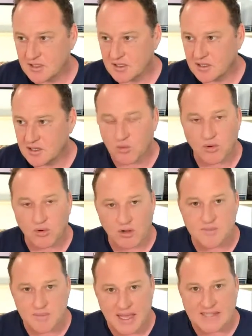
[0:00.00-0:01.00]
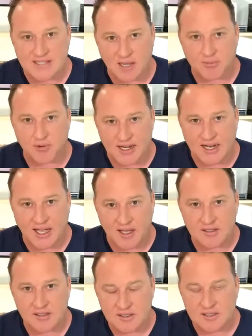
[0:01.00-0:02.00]
The world is messed up right now.
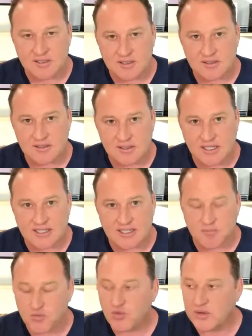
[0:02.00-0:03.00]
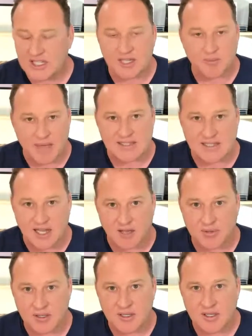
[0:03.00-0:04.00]
It's really messed
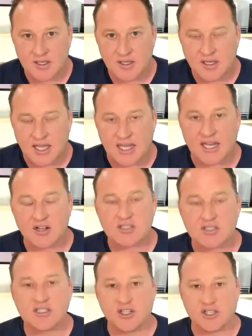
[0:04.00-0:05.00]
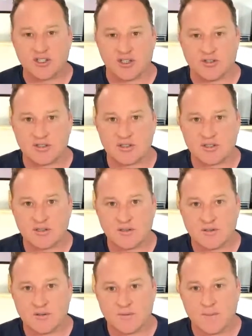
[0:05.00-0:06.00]
up. And here's the good news.
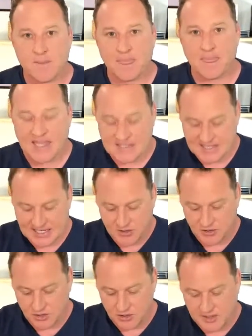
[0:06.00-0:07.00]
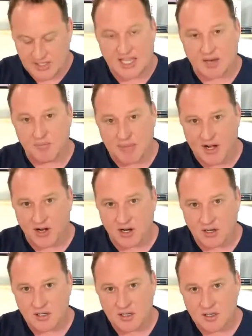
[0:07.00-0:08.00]
It's either going to get
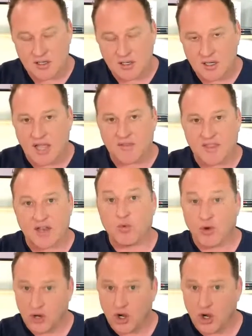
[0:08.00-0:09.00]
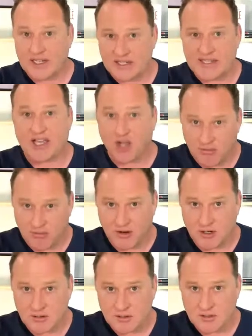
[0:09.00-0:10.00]
better and then we're going to take
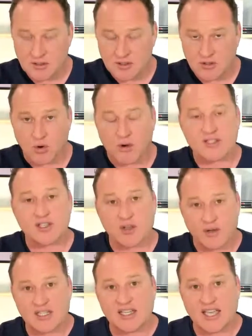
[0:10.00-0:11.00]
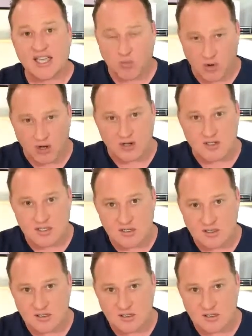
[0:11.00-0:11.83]
over, or it's going to get worse